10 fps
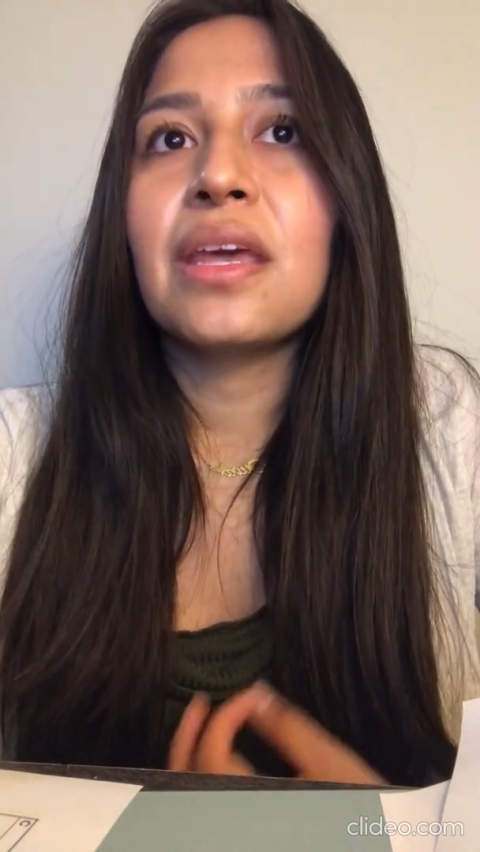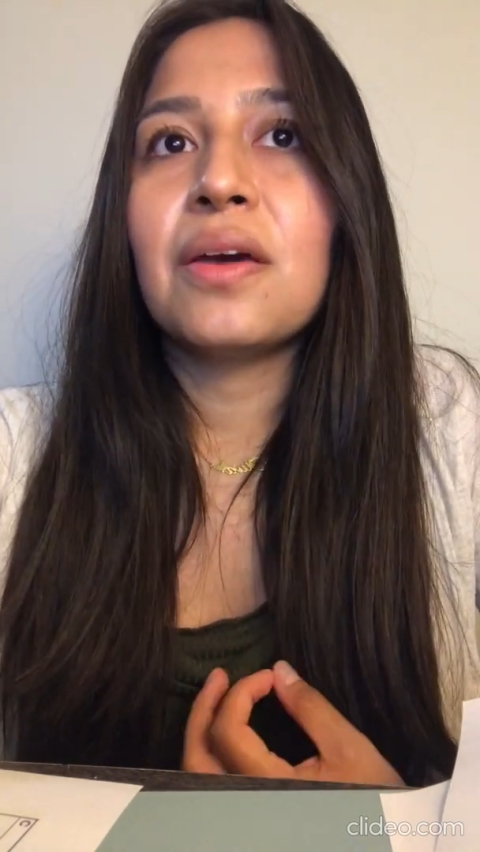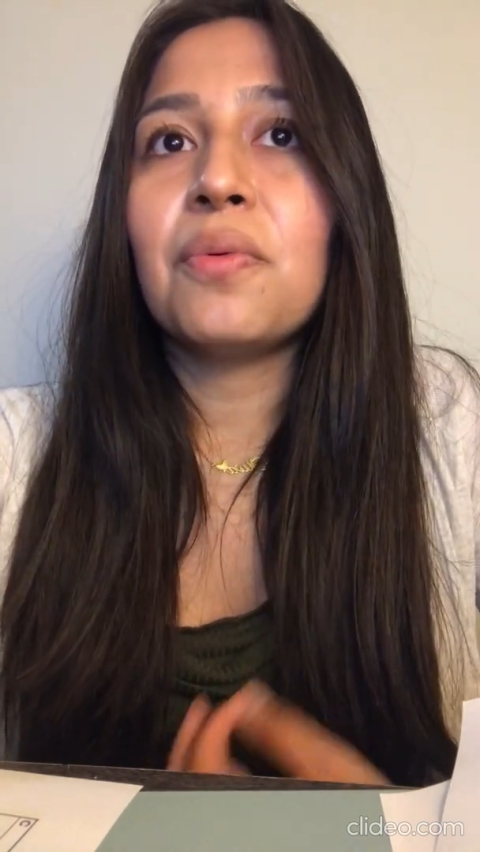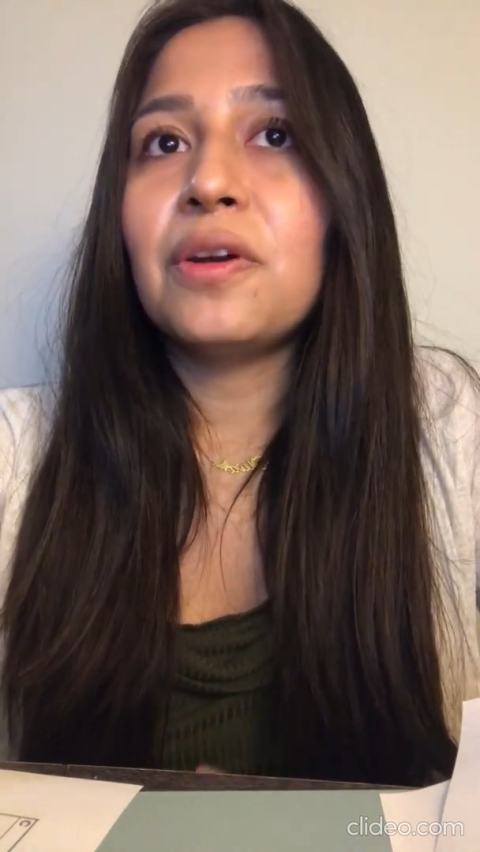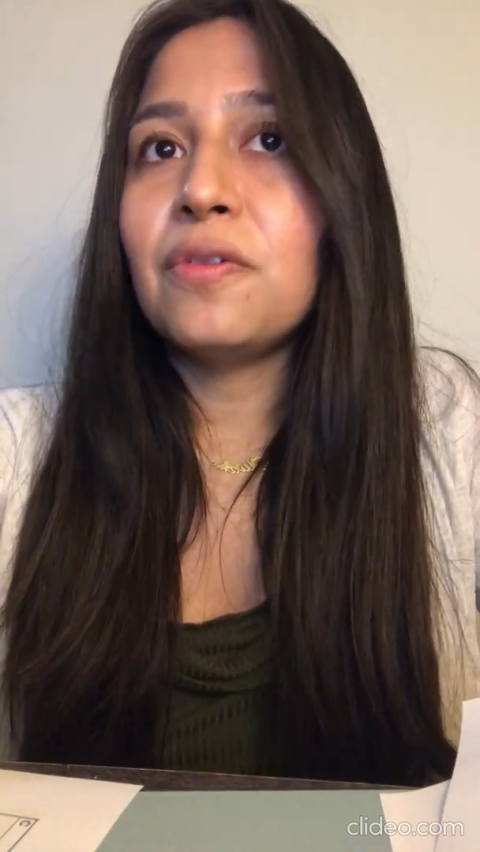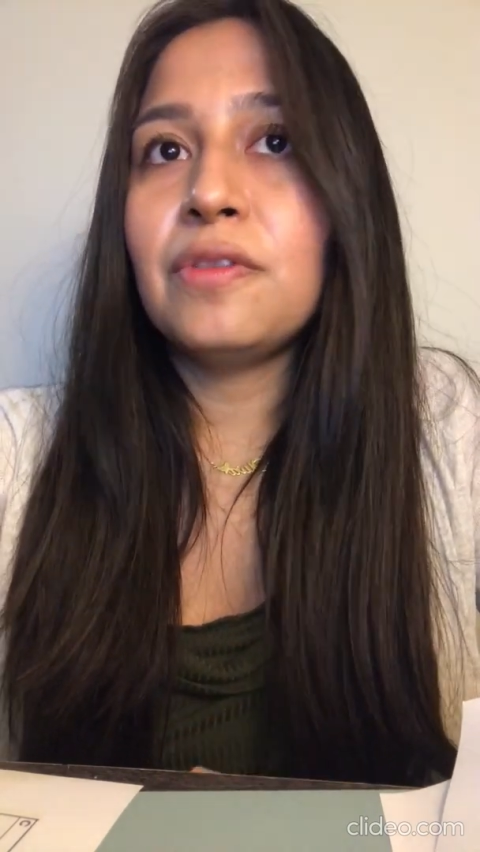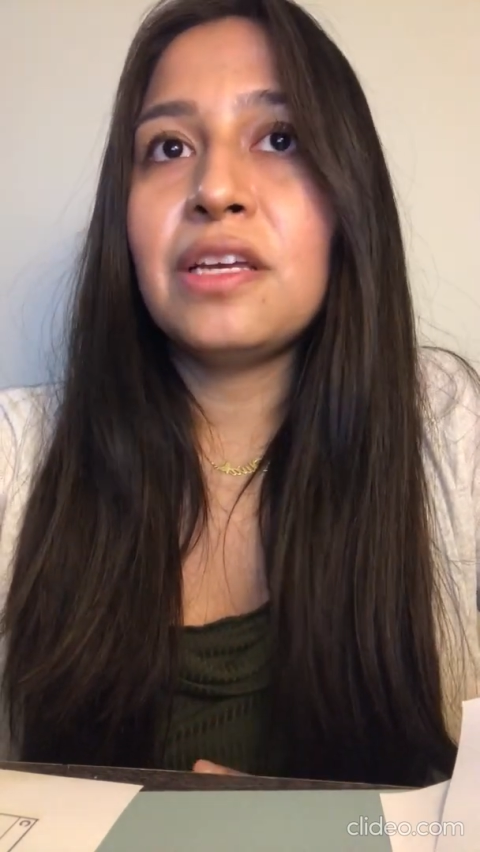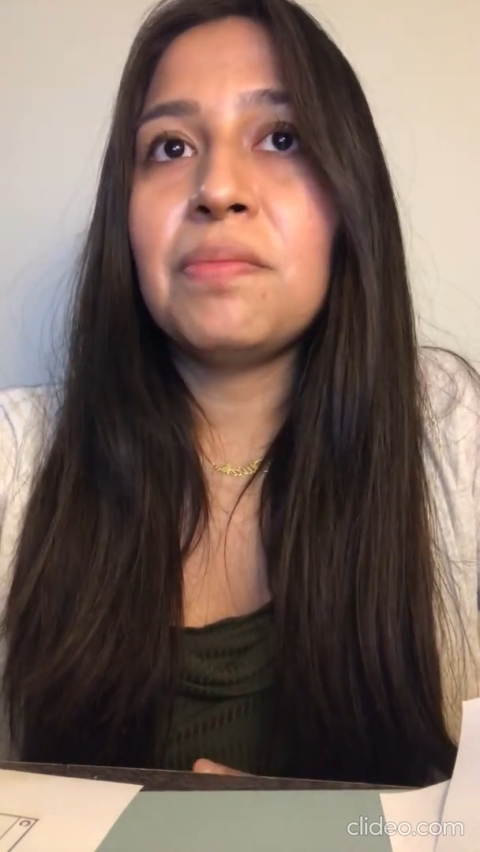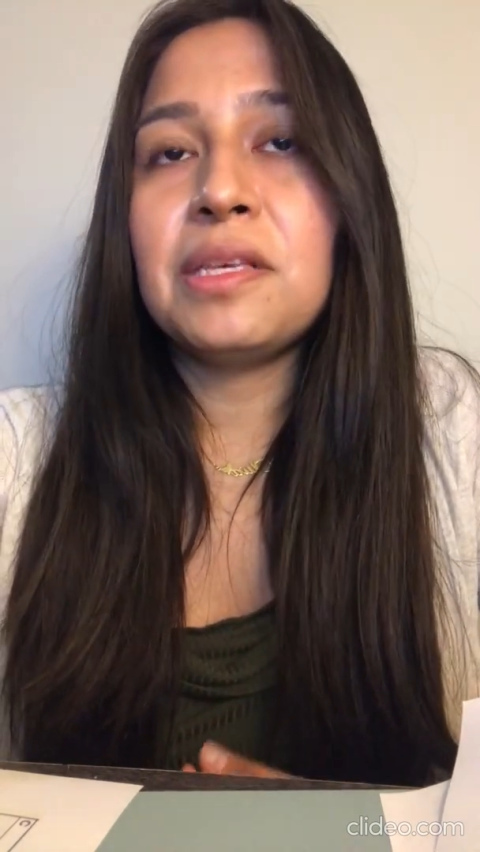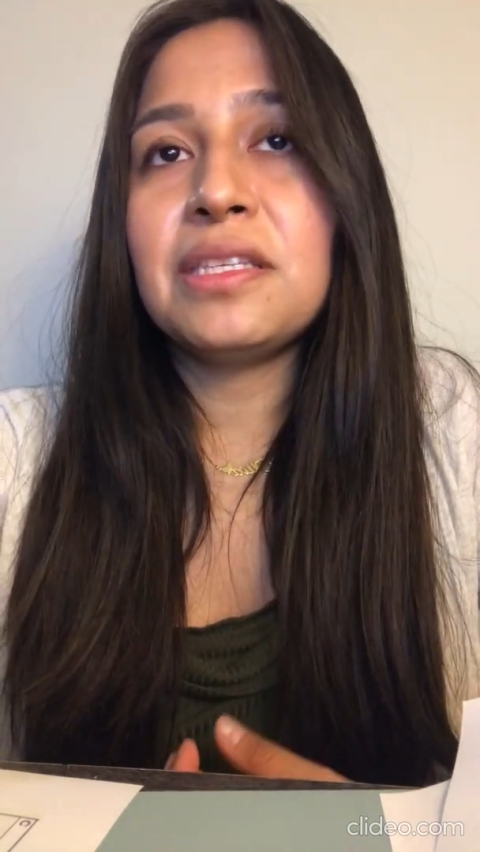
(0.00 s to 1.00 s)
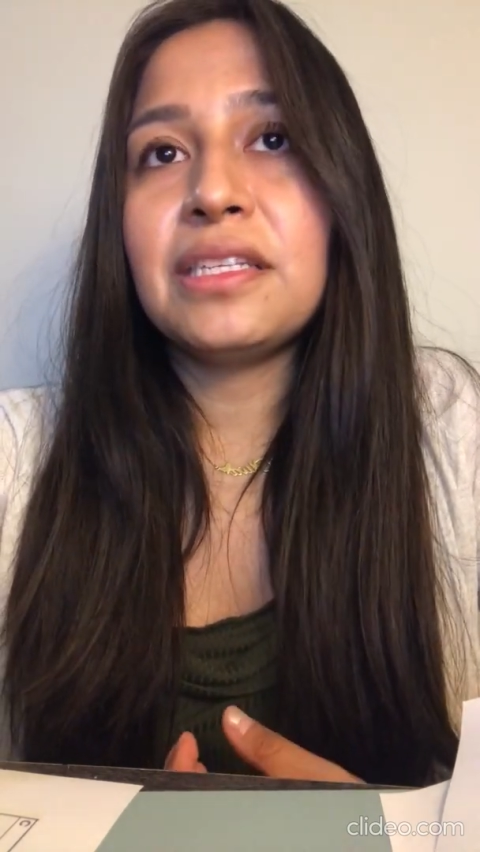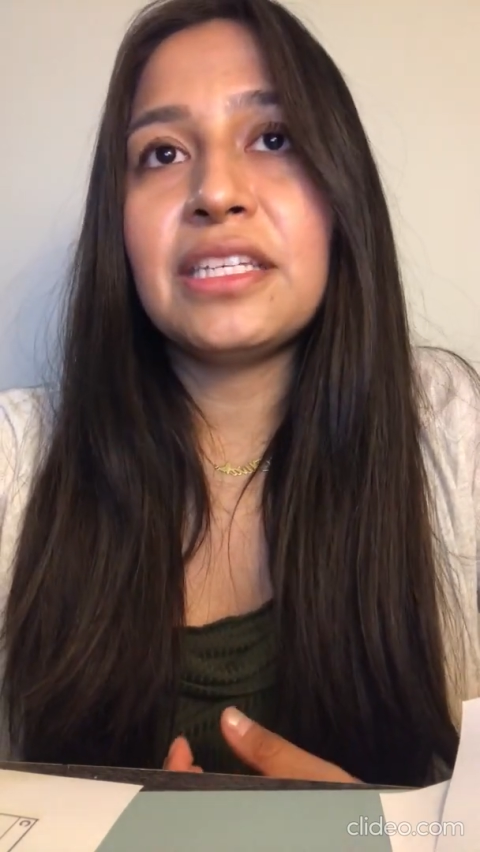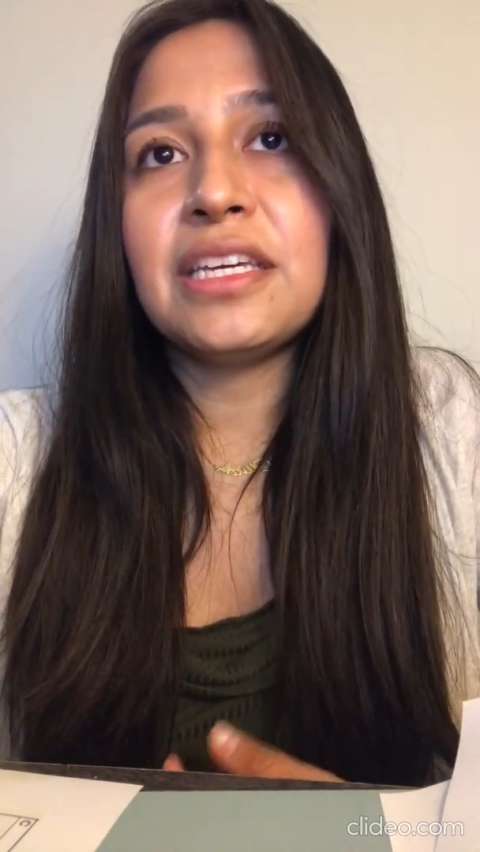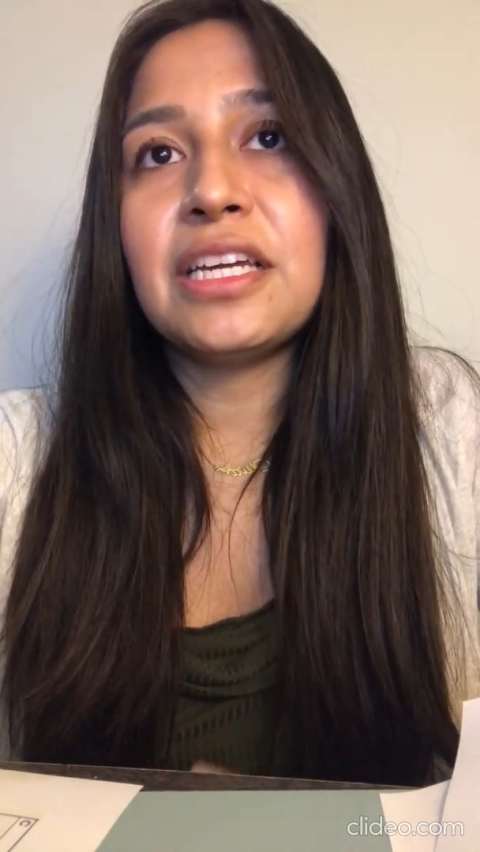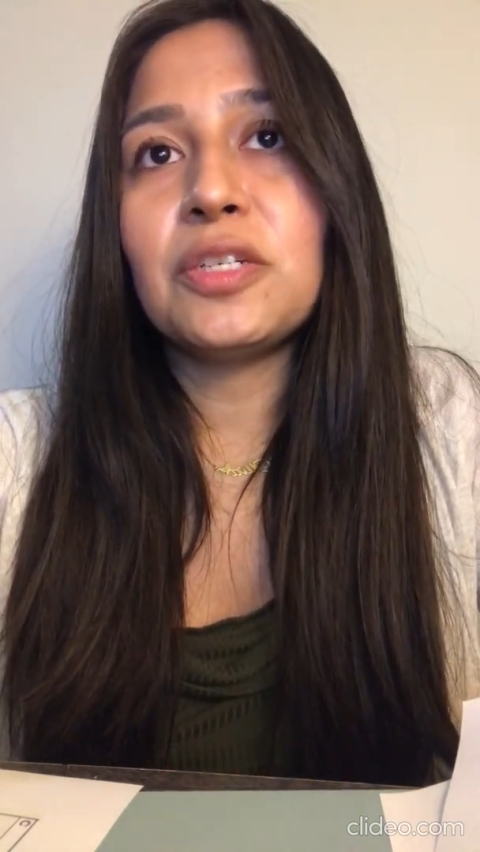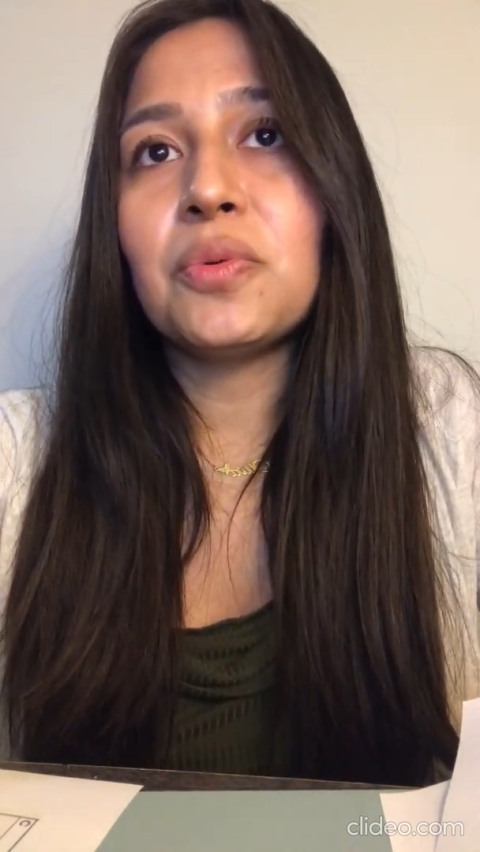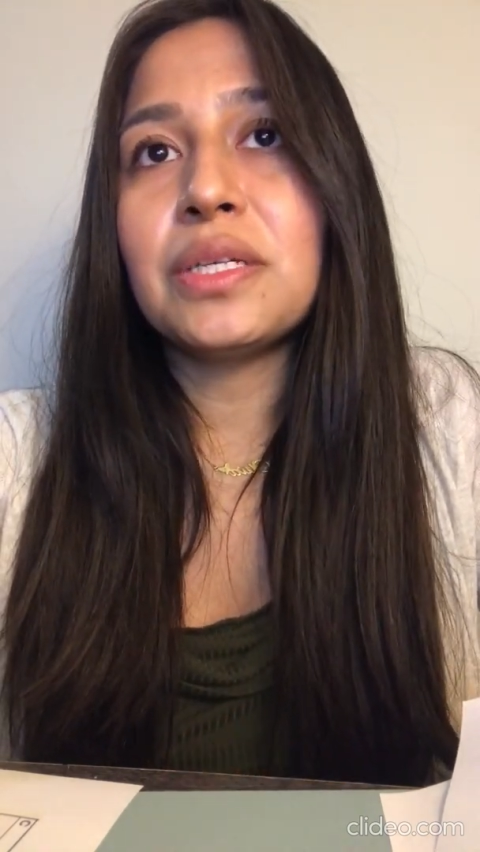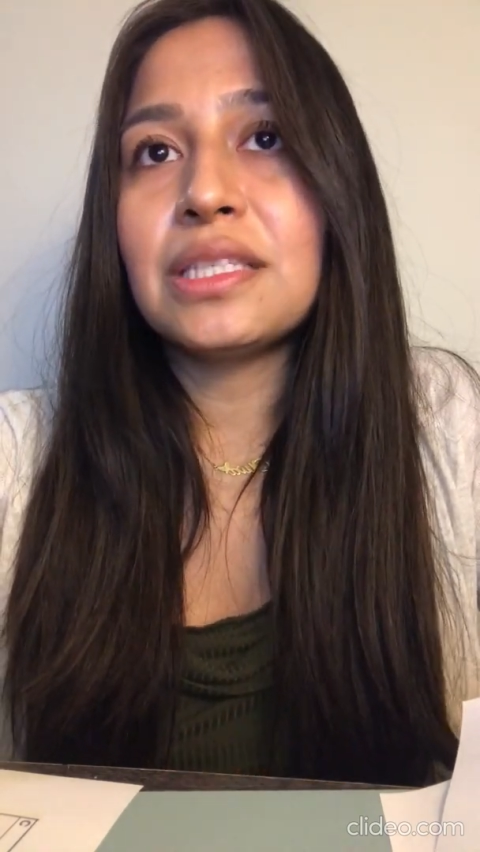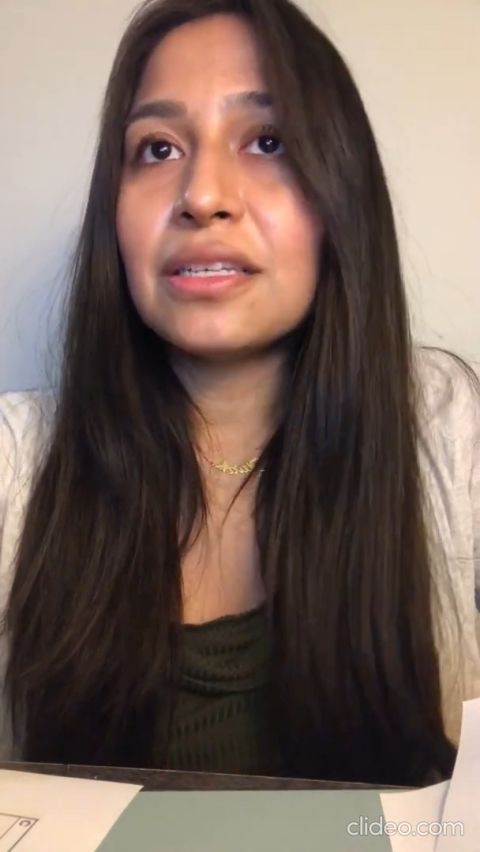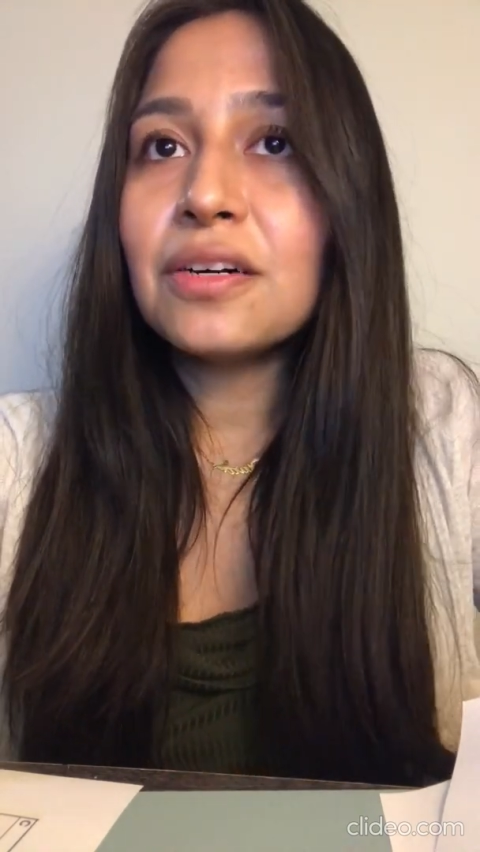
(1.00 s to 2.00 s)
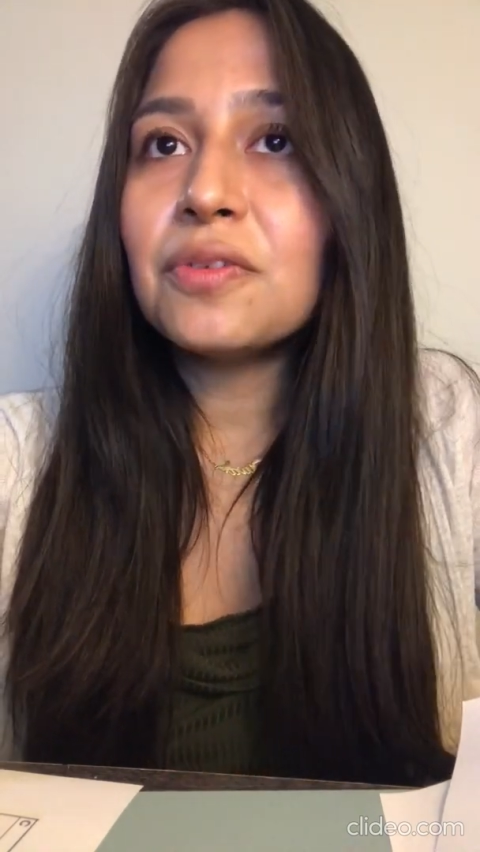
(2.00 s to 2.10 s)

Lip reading: One of them is the Th1 cell,